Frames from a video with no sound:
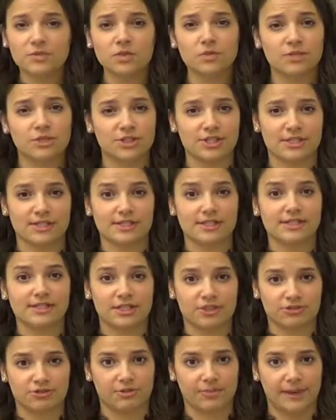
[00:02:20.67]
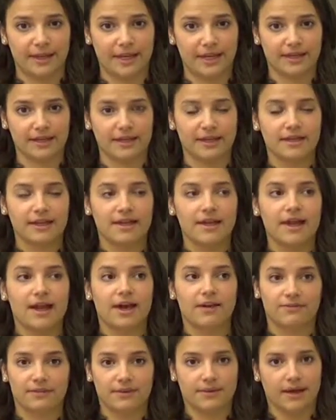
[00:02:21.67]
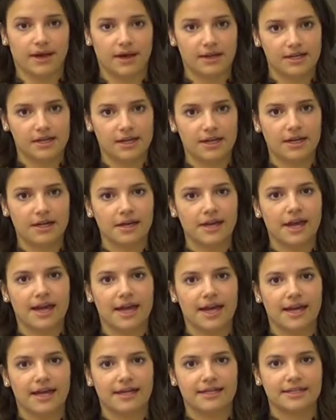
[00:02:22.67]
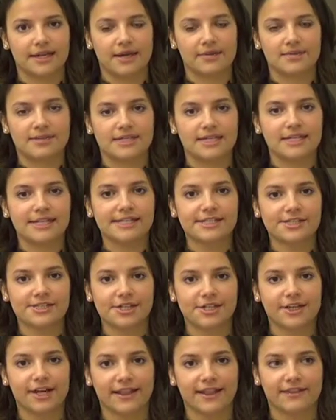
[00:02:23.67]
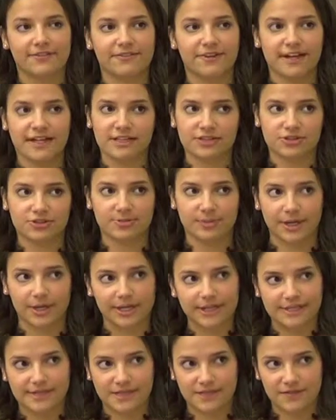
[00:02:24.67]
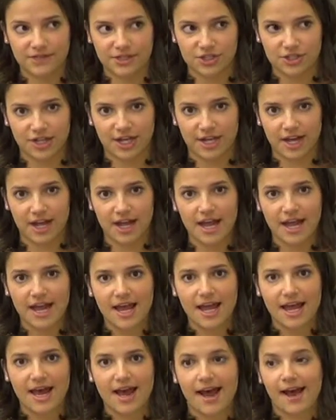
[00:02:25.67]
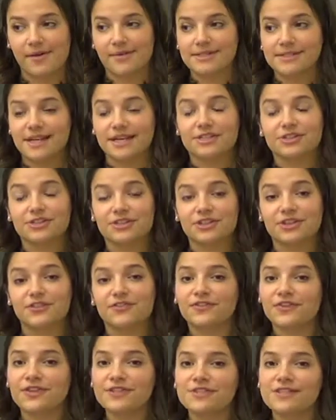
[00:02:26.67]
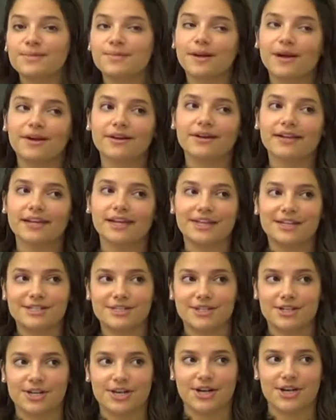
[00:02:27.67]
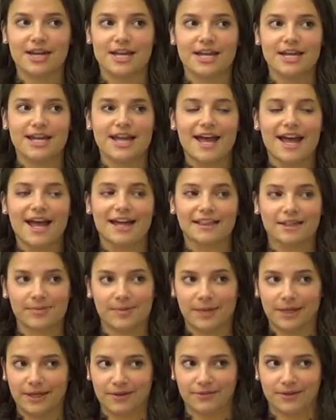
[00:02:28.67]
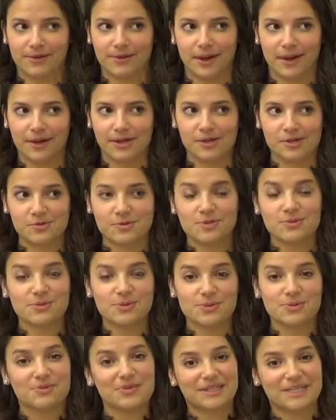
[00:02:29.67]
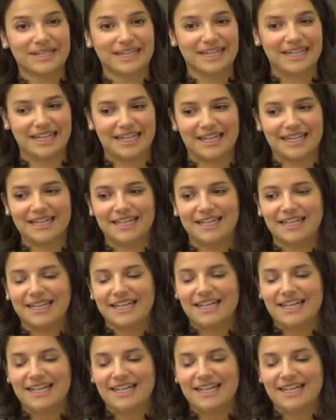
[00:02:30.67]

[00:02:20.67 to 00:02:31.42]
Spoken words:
which is the central bank of Uganda, and I was an intern in the financial markets division. I was actually the first American intern at the Bank of Uganda, which was really neat.